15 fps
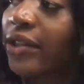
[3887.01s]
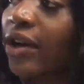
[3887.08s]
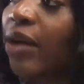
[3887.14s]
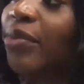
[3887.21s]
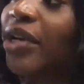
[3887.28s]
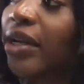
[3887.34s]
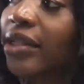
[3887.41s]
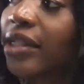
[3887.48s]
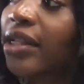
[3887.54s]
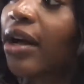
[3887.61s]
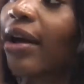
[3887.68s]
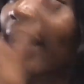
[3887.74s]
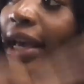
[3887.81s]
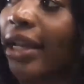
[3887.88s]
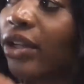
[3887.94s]
So I'll be on
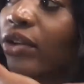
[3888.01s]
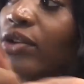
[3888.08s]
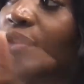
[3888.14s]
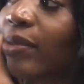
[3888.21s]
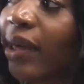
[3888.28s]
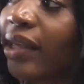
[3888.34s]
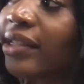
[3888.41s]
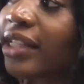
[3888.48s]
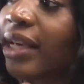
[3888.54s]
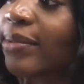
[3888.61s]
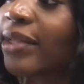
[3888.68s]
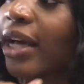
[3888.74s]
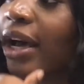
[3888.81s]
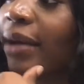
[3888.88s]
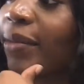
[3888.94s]
TikTok and YouTube at the same
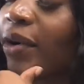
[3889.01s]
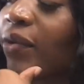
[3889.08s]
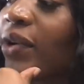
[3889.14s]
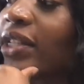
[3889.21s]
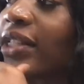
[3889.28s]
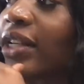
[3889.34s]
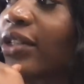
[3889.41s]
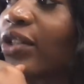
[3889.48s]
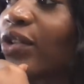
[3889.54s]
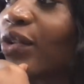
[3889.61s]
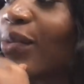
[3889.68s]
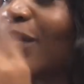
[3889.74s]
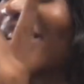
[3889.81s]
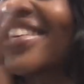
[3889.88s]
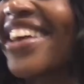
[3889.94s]
time on Wednesday
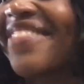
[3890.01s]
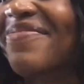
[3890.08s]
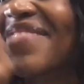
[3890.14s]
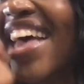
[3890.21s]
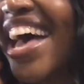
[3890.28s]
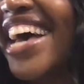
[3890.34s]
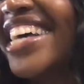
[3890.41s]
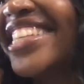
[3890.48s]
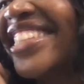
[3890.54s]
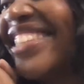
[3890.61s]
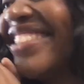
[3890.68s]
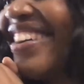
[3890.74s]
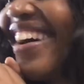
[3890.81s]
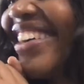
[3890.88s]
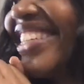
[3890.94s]
too. But yeah.
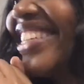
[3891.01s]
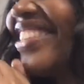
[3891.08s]
See you on